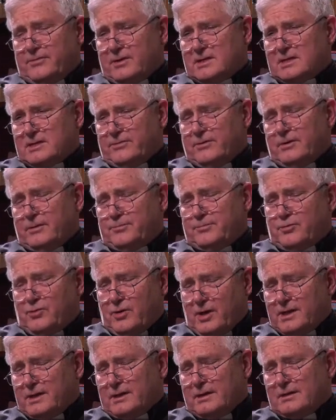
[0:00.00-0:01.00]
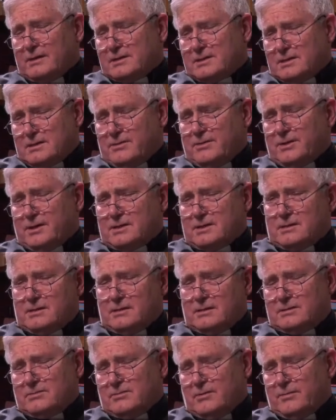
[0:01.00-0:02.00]
first of all, praying
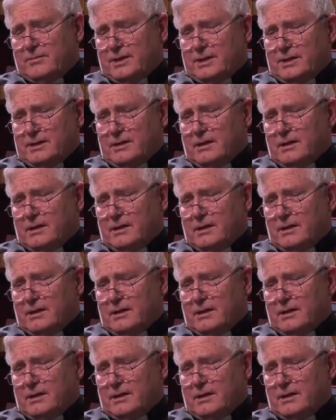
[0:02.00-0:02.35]
seriously to Almighty